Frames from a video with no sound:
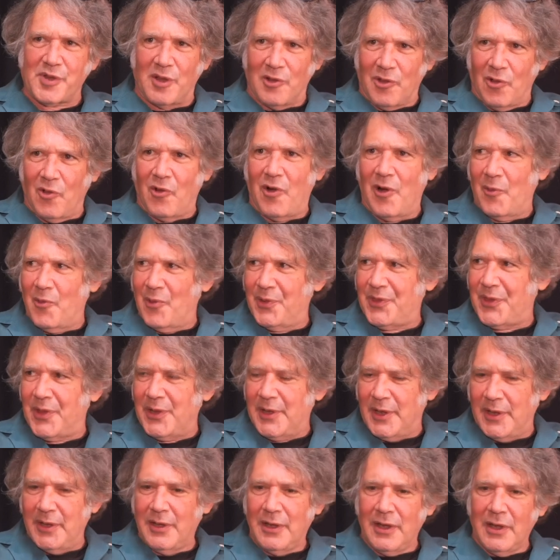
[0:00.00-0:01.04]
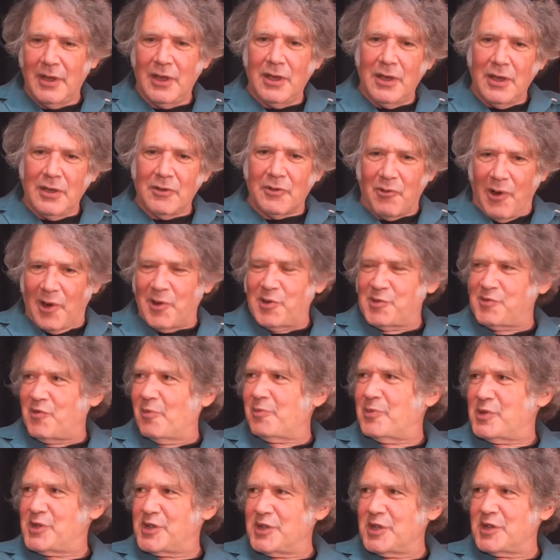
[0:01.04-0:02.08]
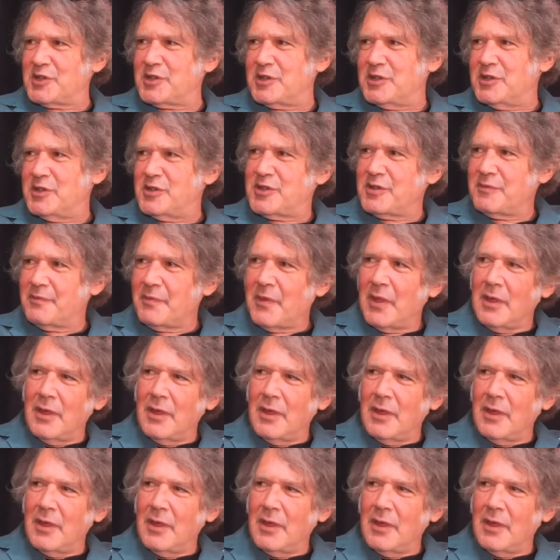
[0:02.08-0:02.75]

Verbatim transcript: along with the, the records from the 60s.